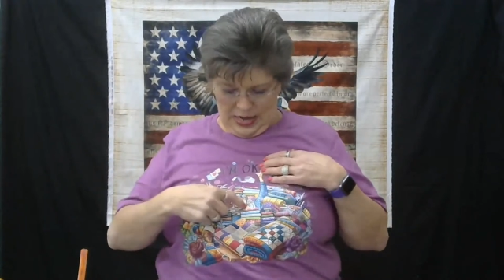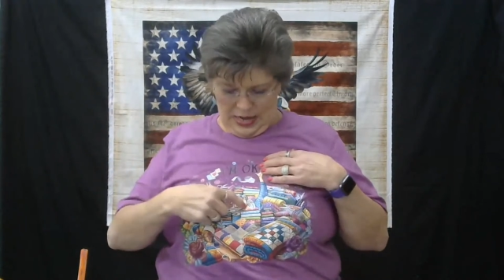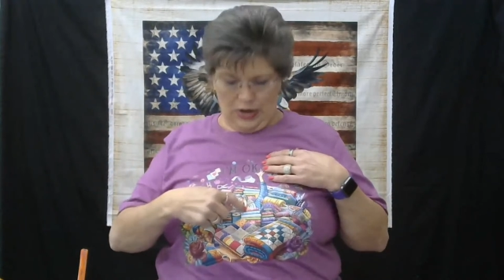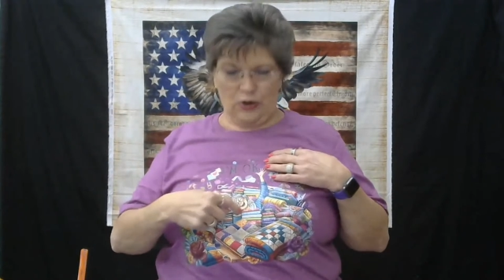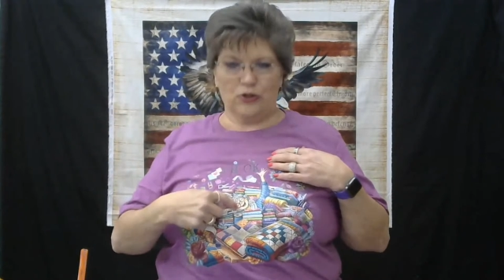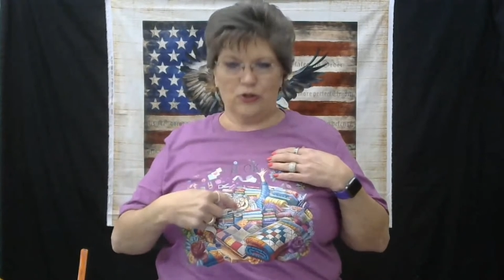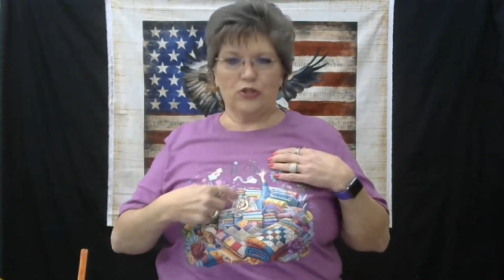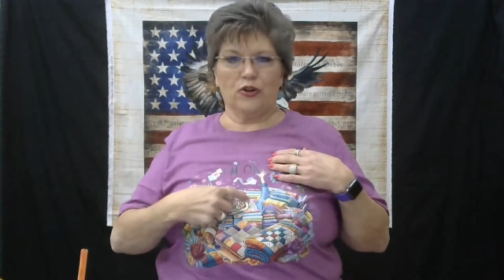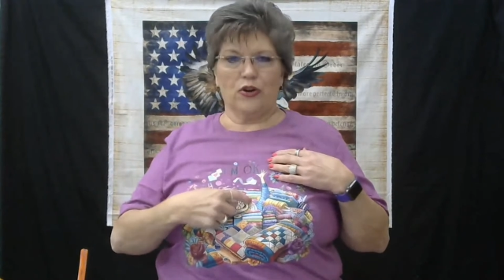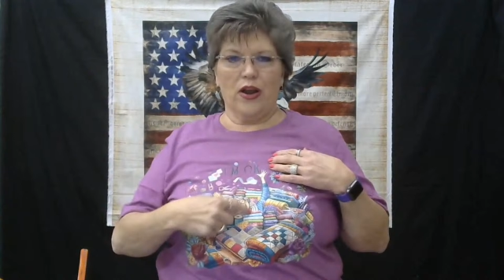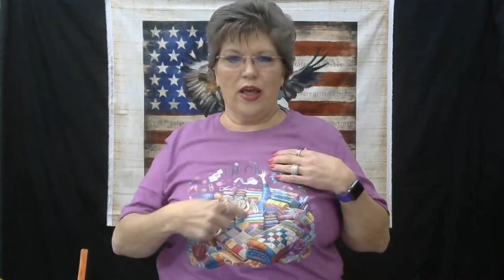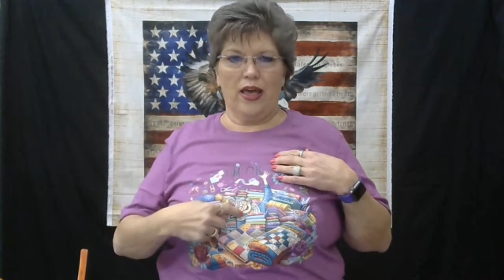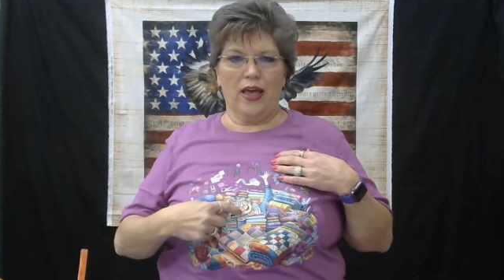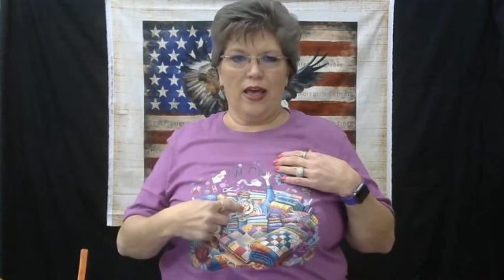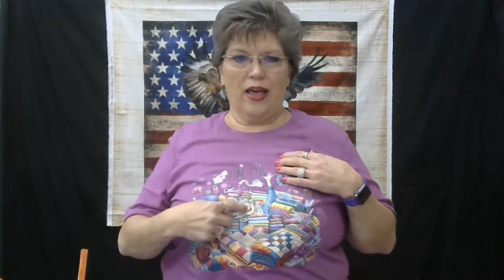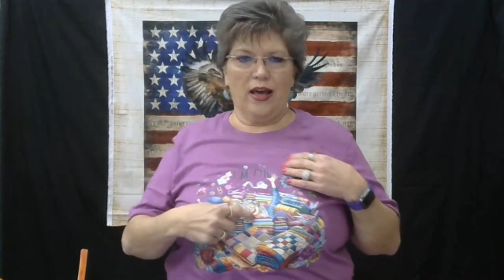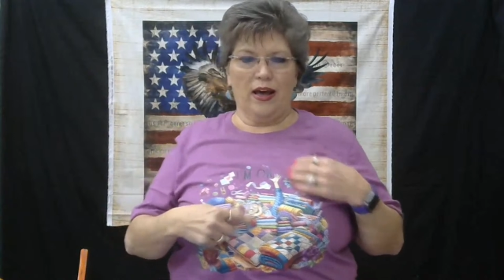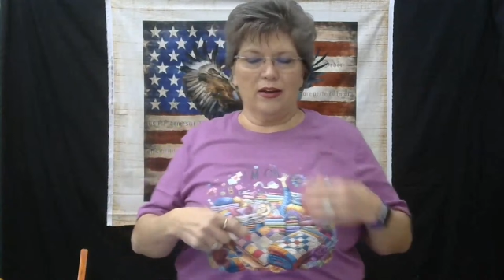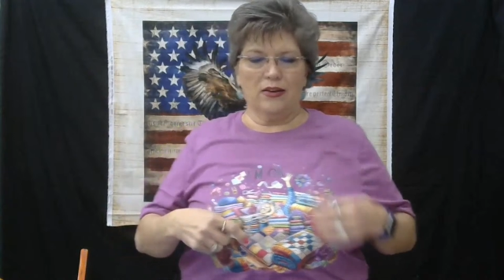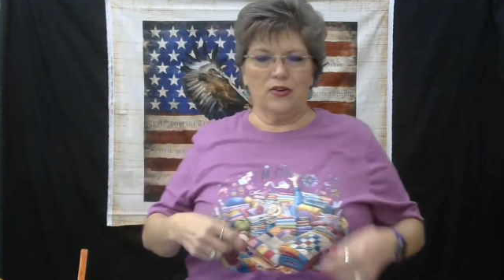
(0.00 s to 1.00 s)
Here's her
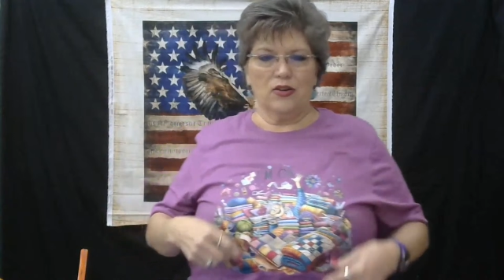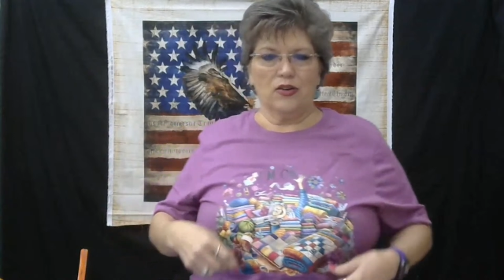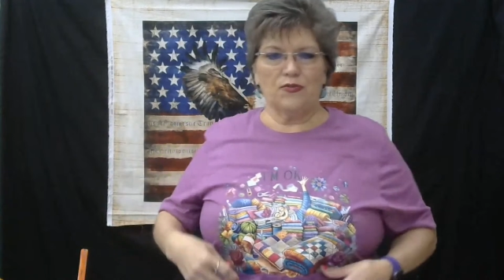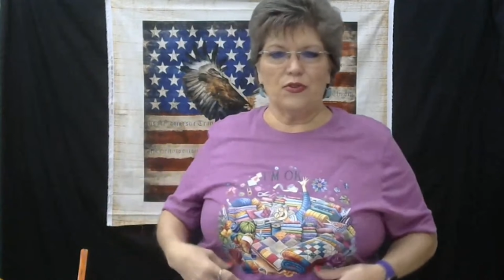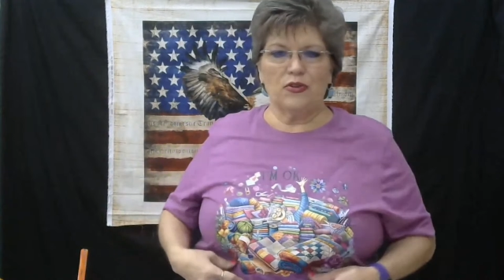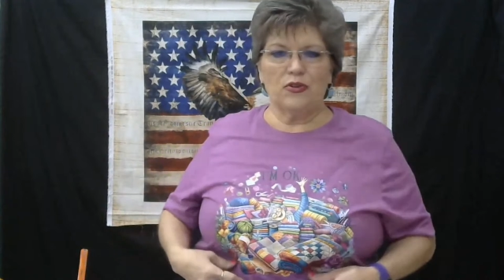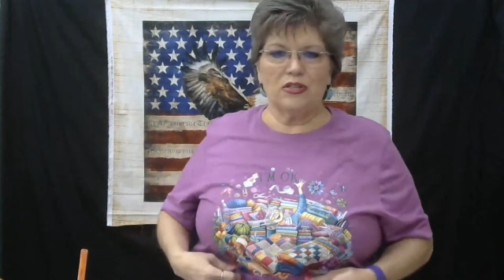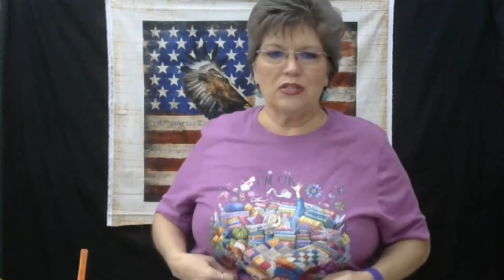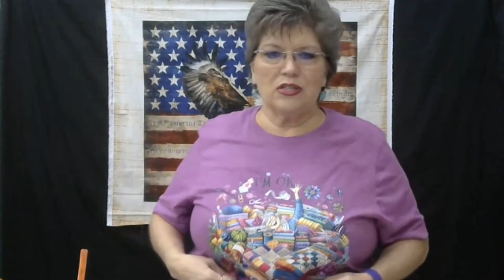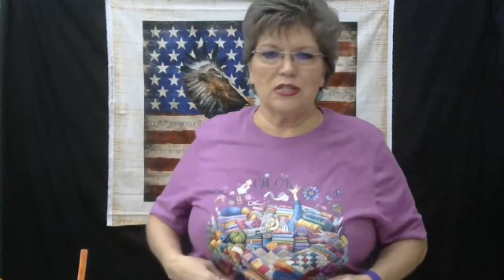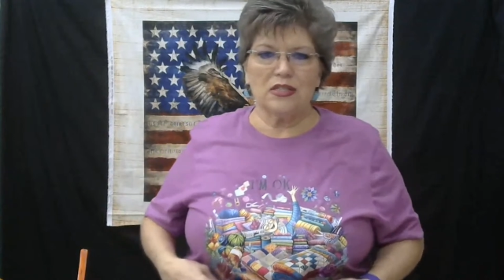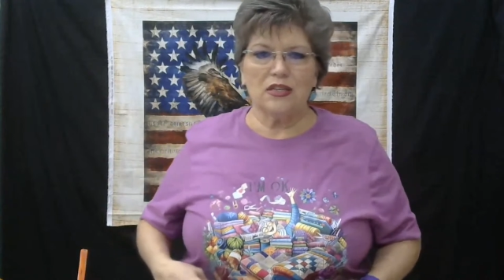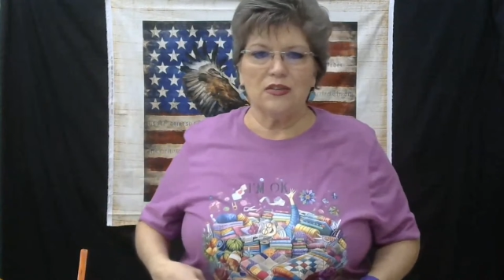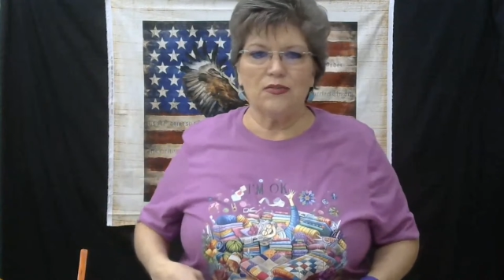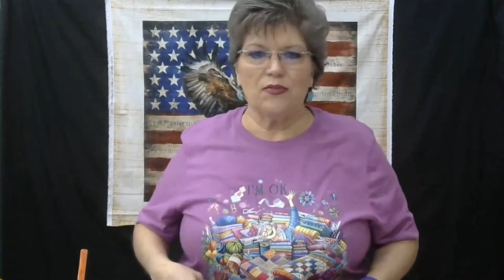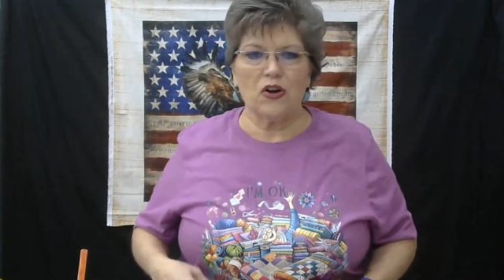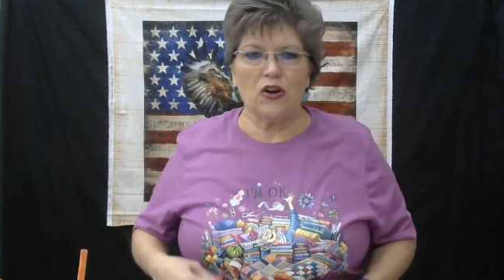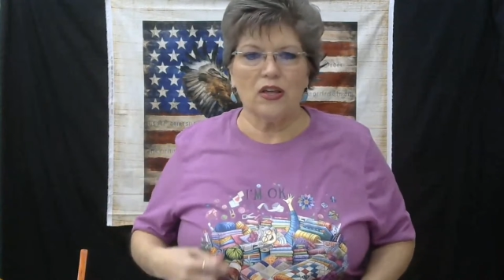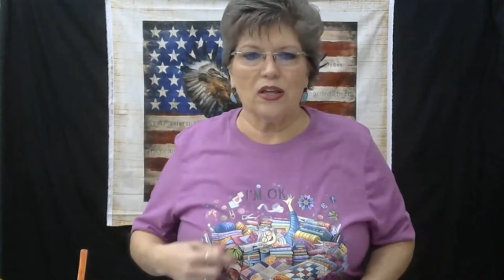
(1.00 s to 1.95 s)
head. I don't know if you can see very